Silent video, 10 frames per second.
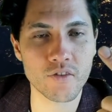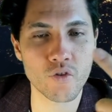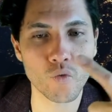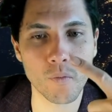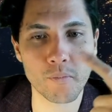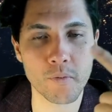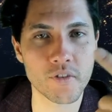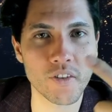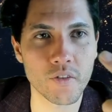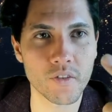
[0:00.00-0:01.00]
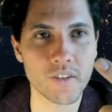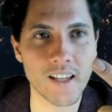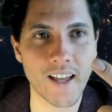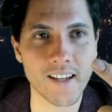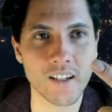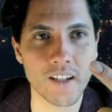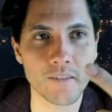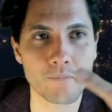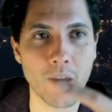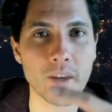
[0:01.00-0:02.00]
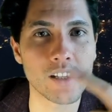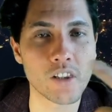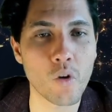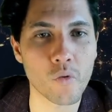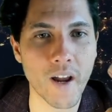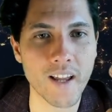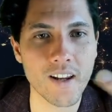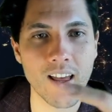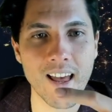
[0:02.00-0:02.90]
to get like maybe a lower rate,